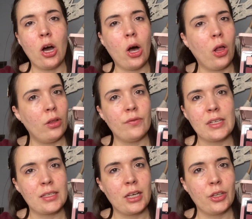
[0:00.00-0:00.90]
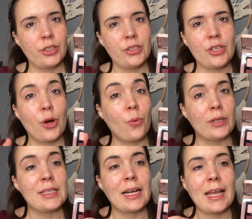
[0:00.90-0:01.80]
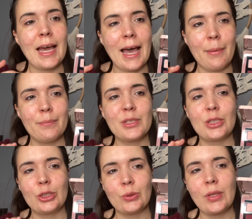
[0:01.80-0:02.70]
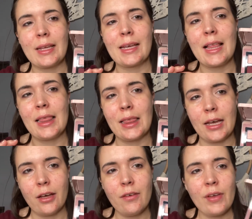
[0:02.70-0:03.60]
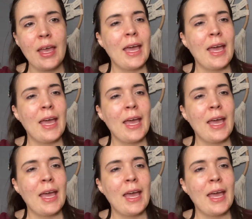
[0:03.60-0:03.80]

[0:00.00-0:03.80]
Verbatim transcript: All of these colors are ones that I absolutely love.